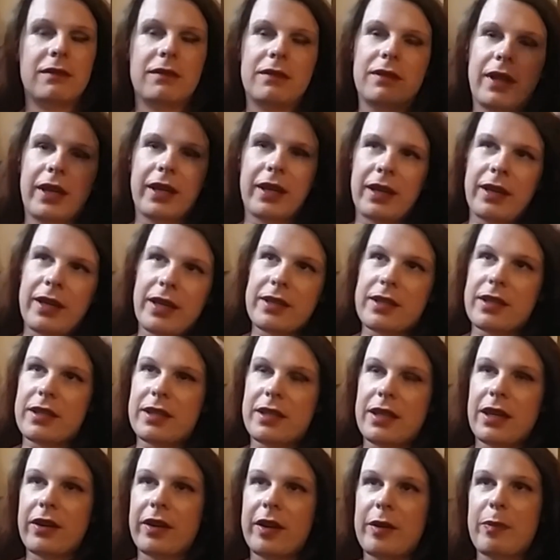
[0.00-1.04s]
like a
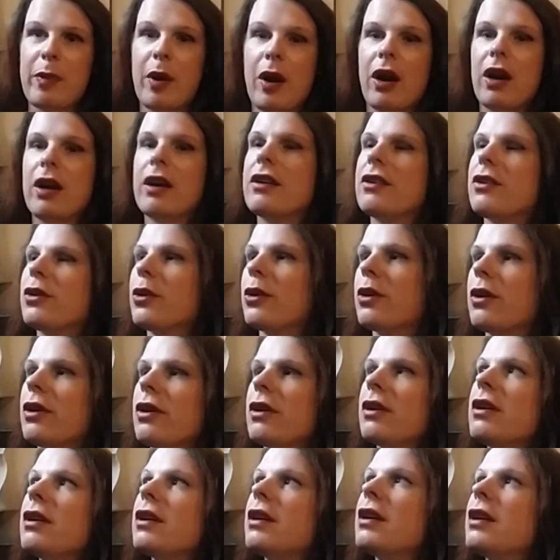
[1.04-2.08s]
necessary part
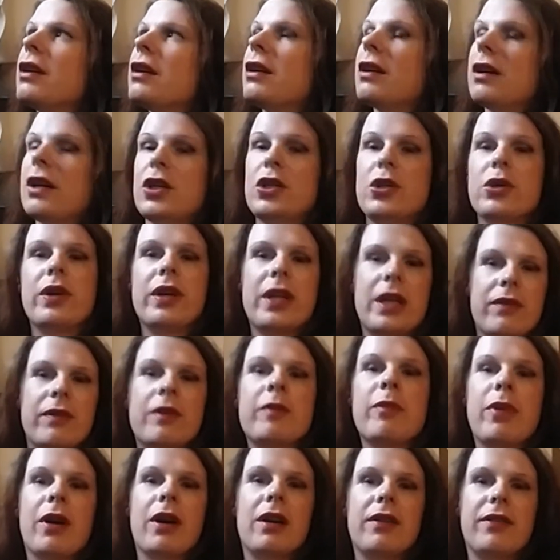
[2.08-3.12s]
or a
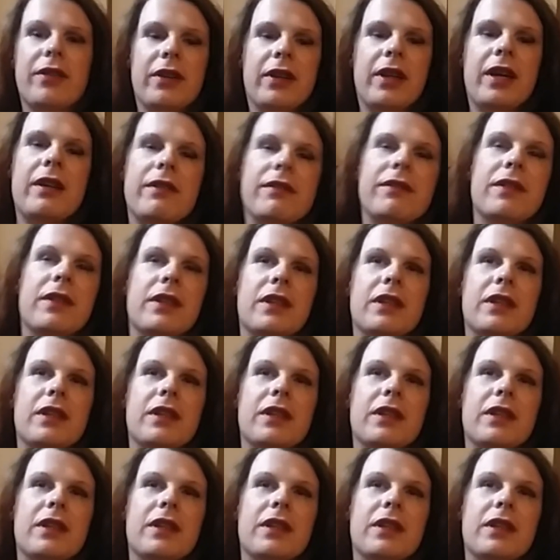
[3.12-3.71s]
joy-giving part of your life,